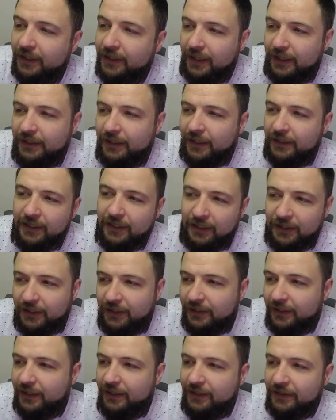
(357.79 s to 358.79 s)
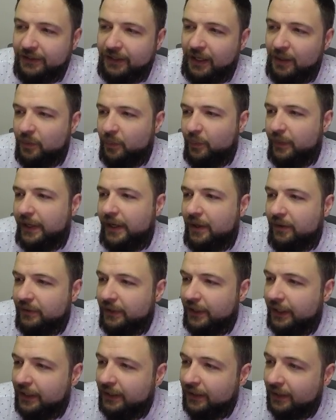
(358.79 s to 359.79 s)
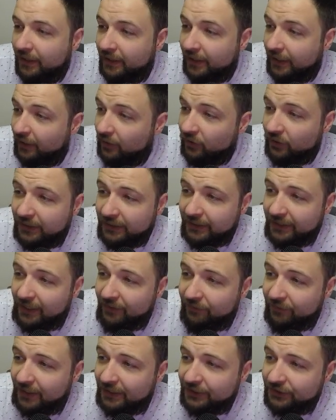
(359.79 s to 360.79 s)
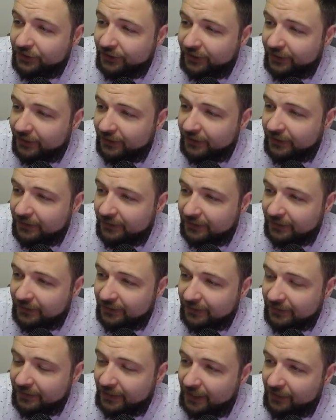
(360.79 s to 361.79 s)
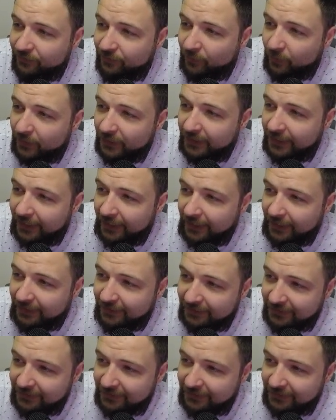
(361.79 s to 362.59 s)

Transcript: And then LLL came about, right? And look at that flash here at 948.